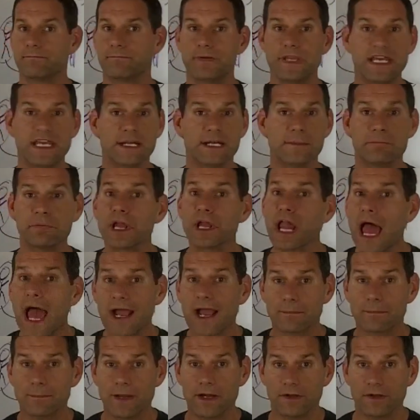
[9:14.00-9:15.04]
being a
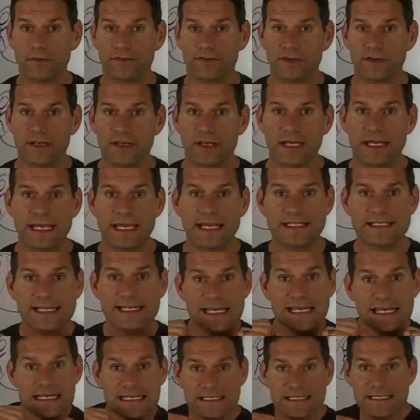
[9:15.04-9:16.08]
black belt. It's
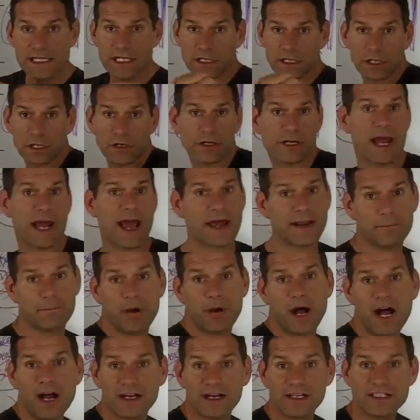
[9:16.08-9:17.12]
easy to learn how to
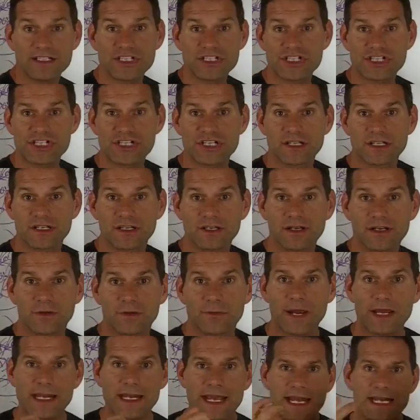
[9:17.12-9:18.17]
punch,
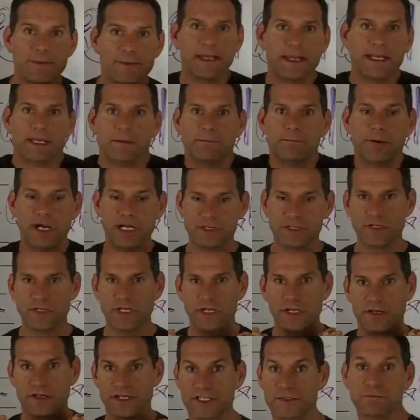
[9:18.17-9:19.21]
right? Anybody can punch. What do
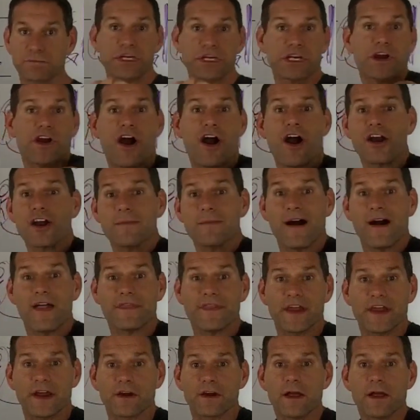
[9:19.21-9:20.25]
you do? You just put your arm
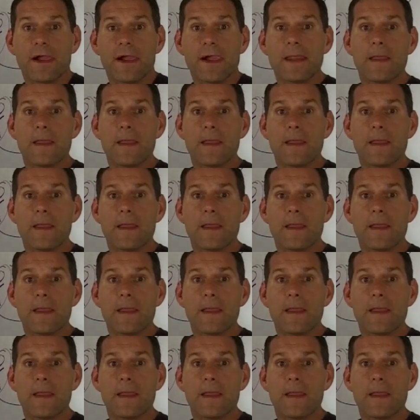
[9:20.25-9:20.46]
out there.